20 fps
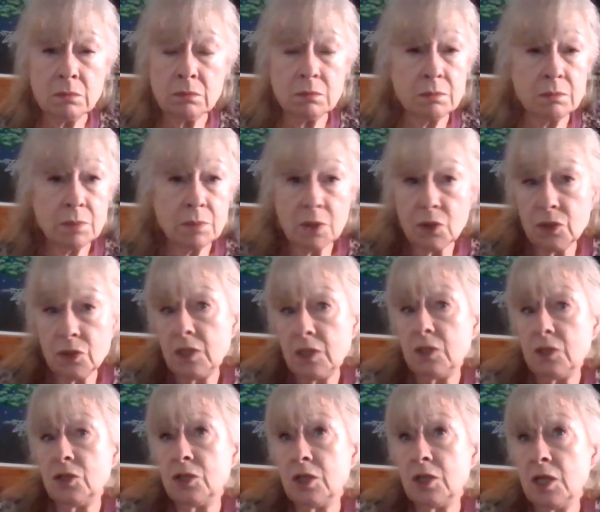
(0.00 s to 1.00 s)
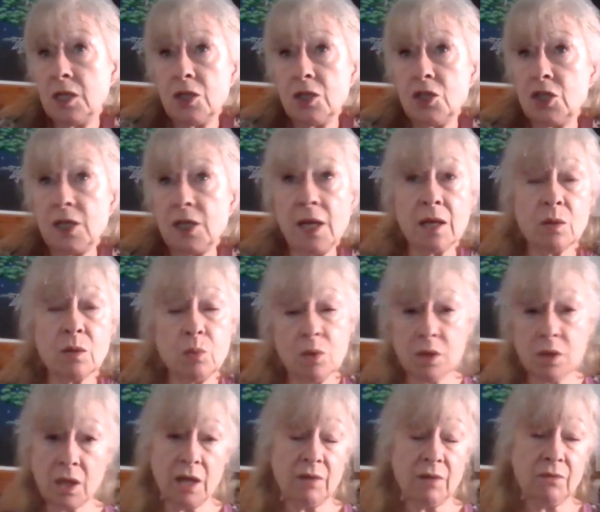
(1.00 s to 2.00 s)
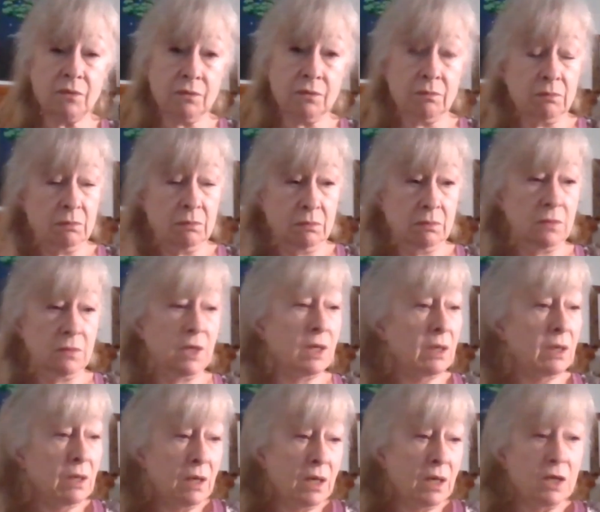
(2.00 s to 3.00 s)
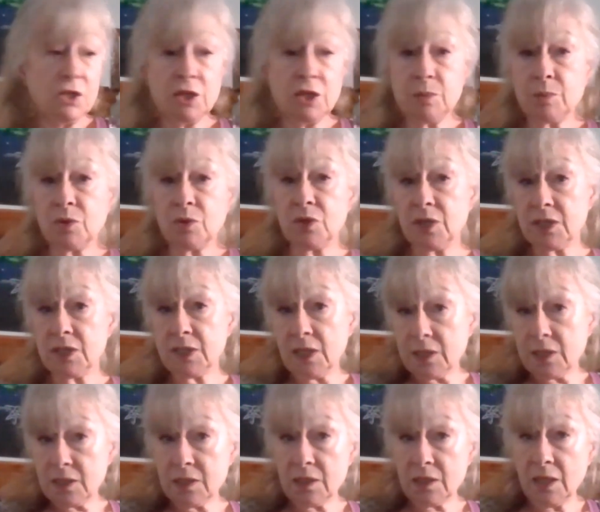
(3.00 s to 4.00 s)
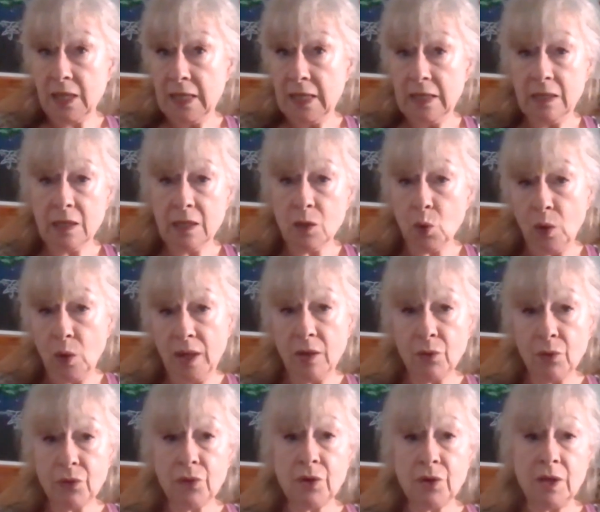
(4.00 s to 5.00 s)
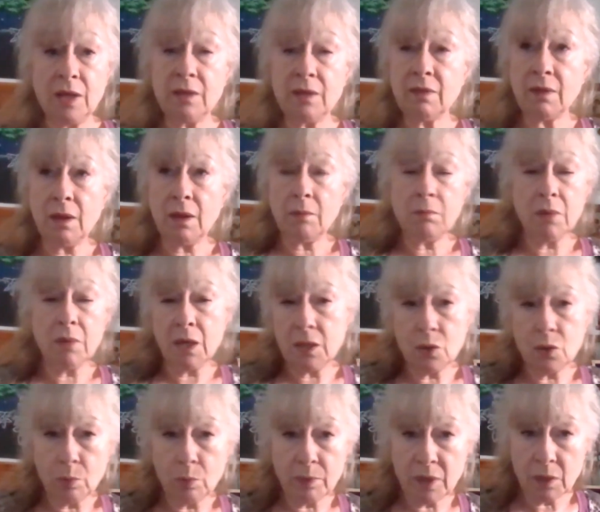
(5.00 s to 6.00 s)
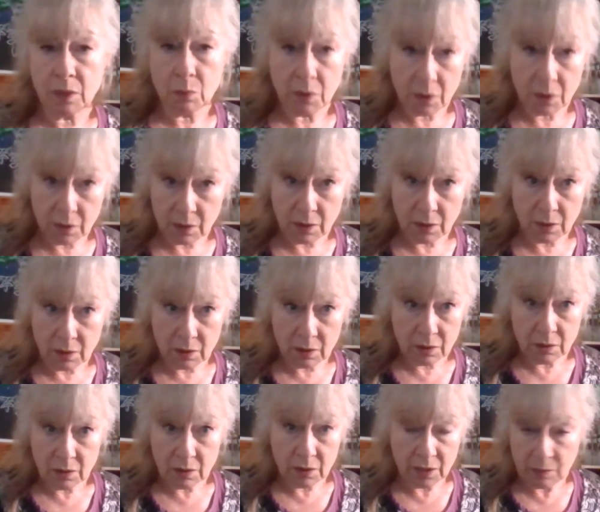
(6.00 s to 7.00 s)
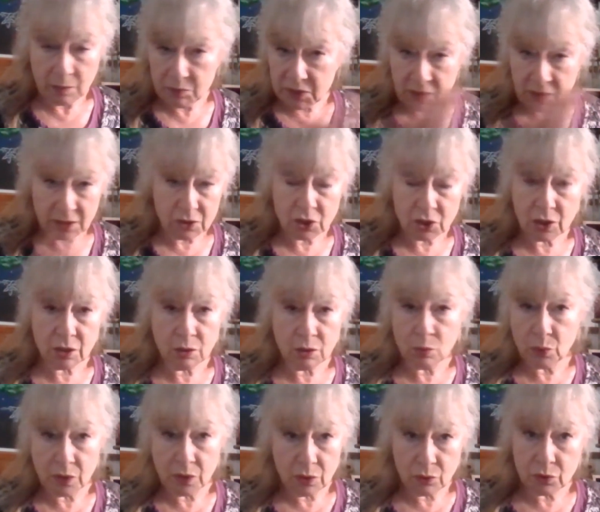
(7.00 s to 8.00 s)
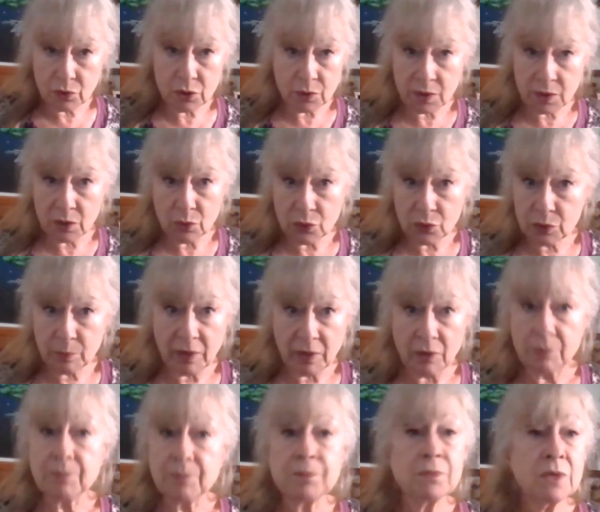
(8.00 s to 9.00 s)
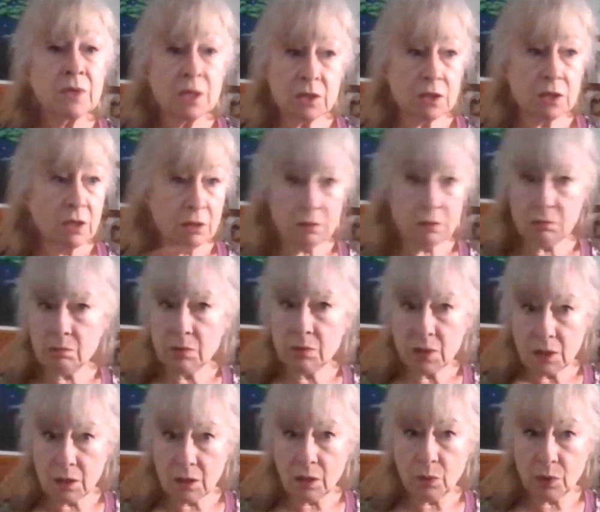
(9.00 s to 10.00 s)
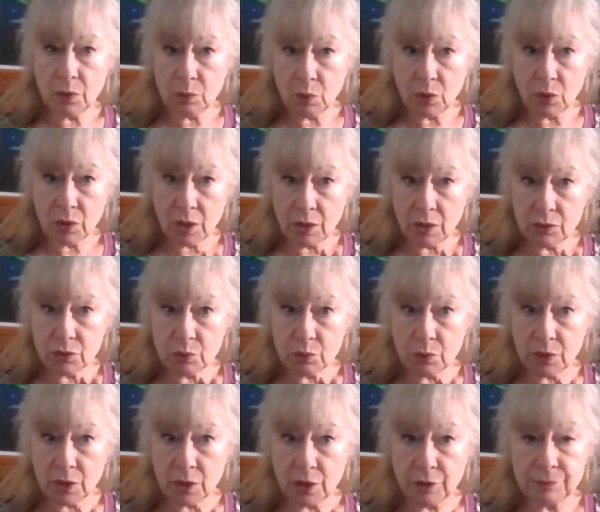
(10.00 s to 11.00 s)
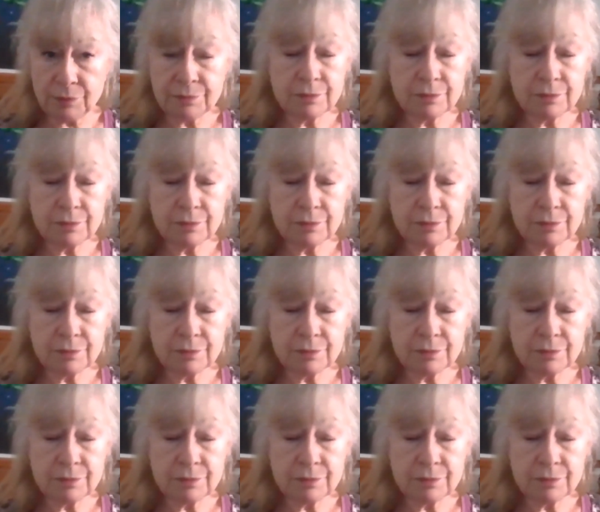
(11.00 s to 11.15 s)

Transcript: because each deck will have, and just because it says healing or health on it, that might not be the one that leaps out at you when you're doing your spell. So go with what goes with you.